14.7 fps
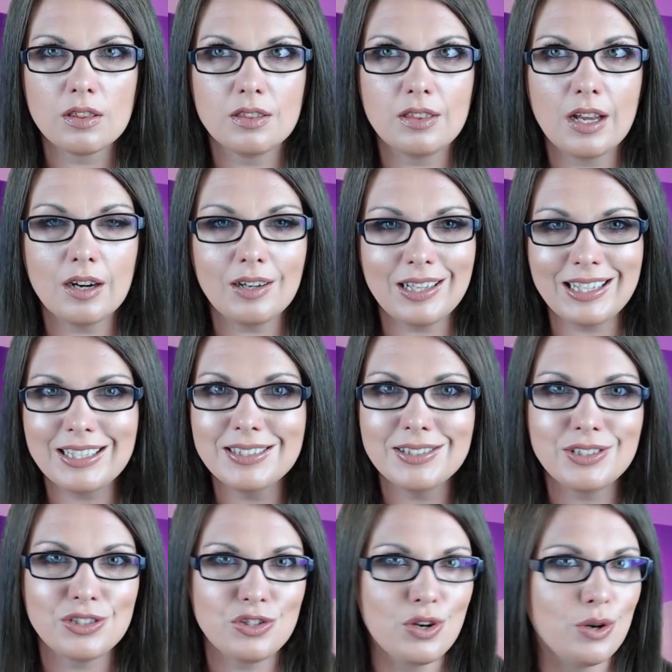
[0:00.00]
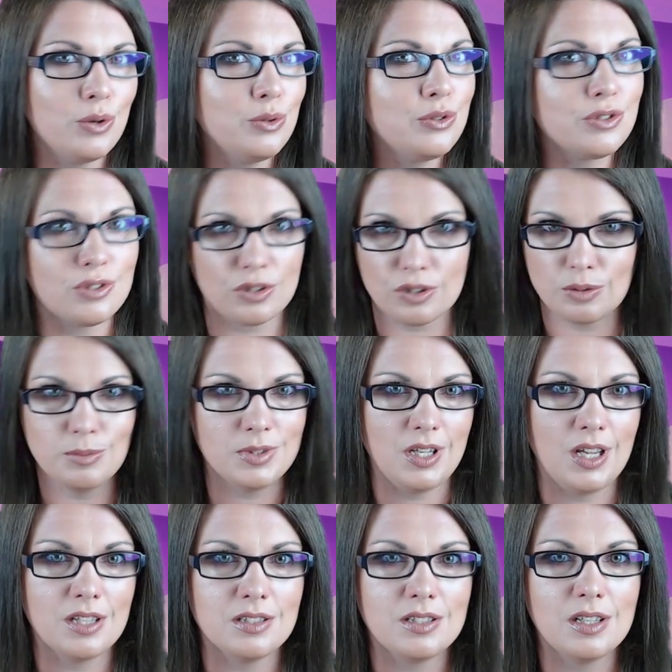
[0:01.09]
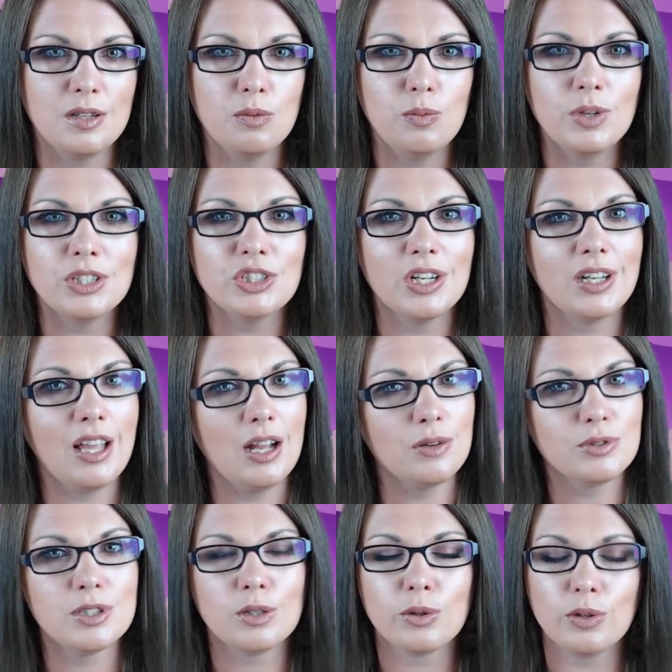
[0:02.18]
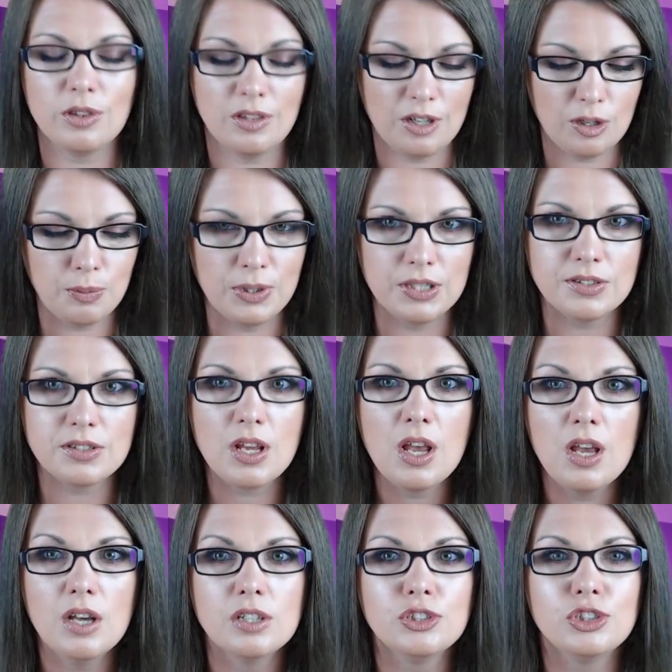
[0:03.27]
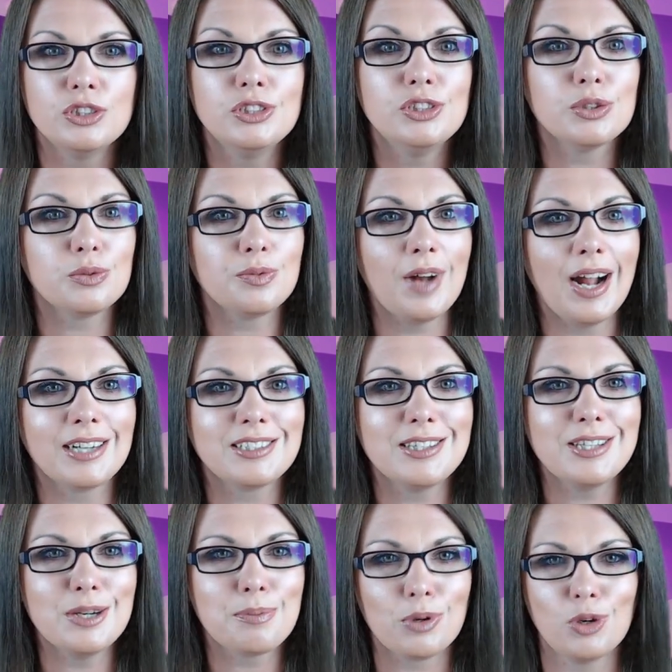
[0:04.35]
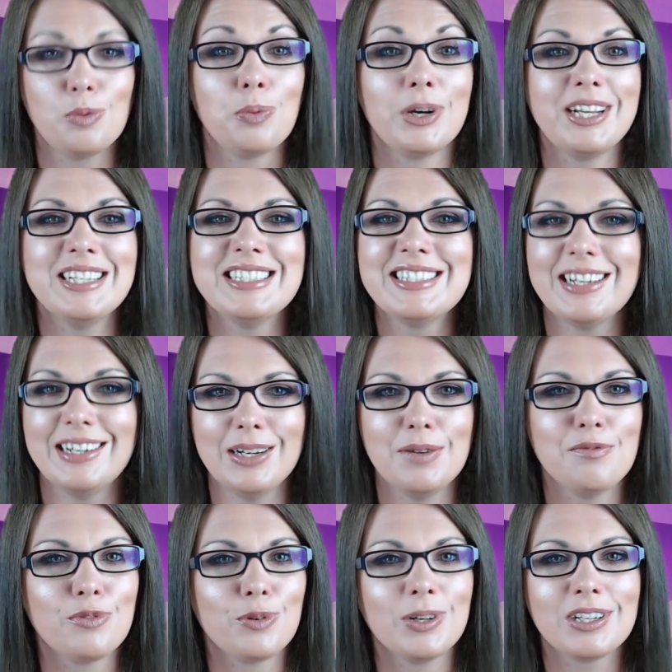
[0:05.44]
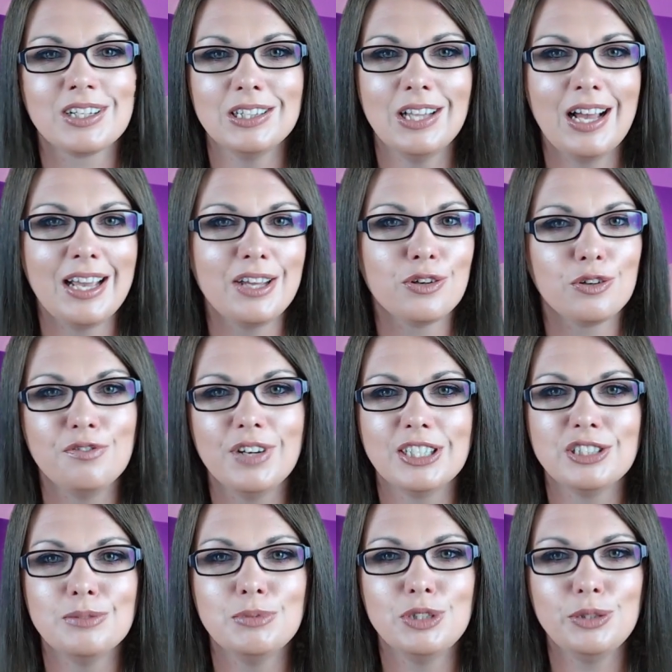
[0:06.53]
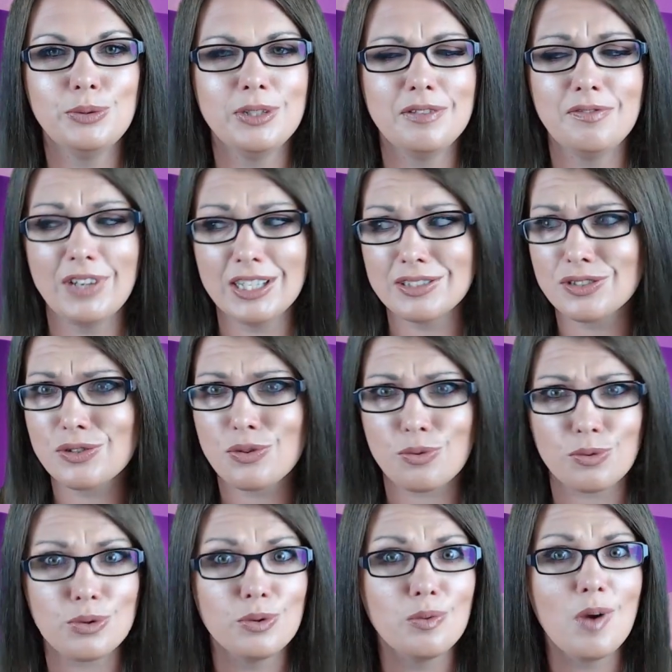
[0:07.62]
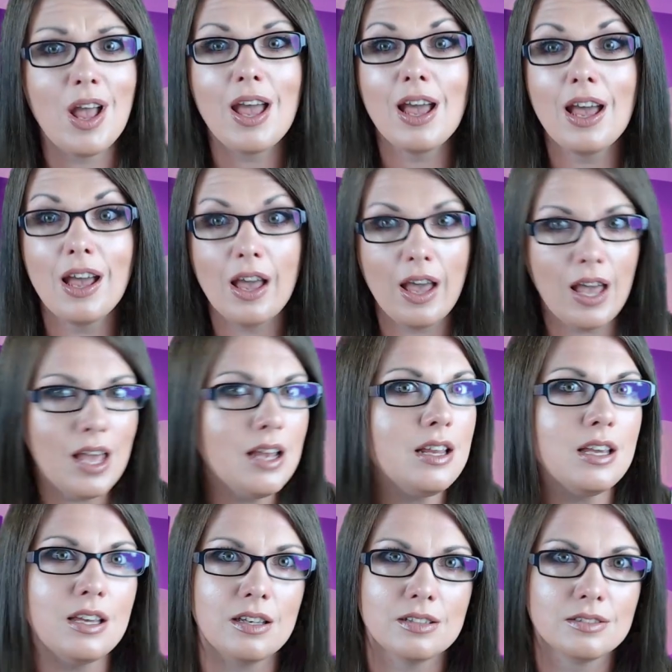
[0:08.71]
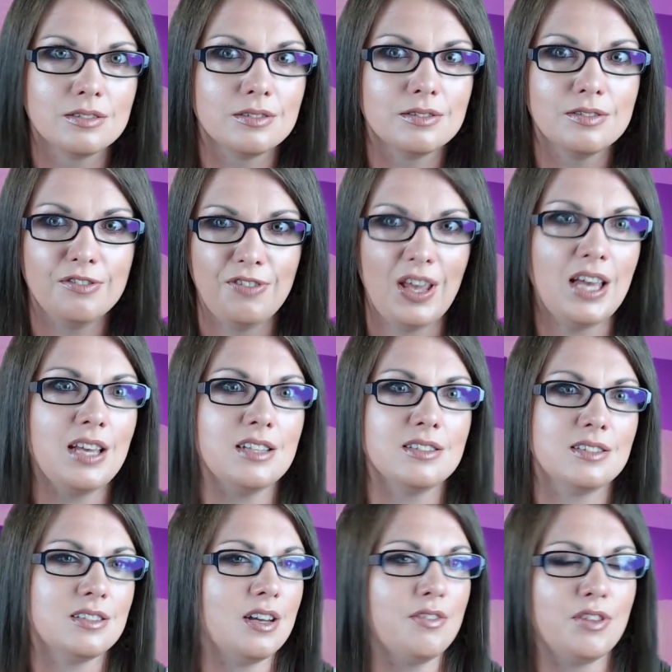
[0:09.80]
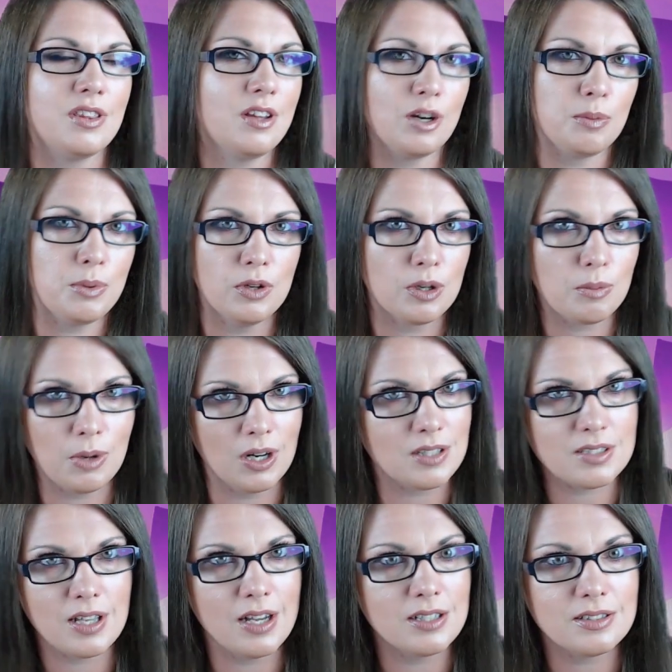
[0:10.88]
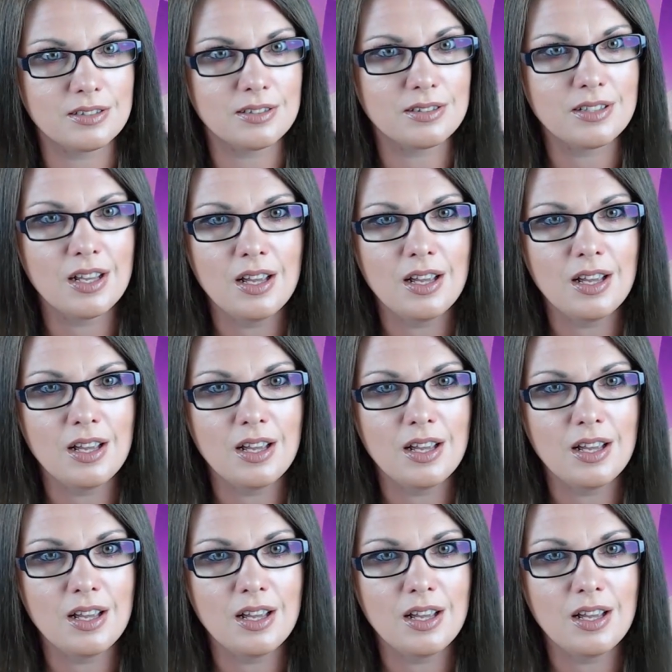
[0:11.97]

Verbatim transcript: There is no circumstance in which a counselor or therapist should direct the appropriate time for a client or victim to advance through any phase of the therapeutic process.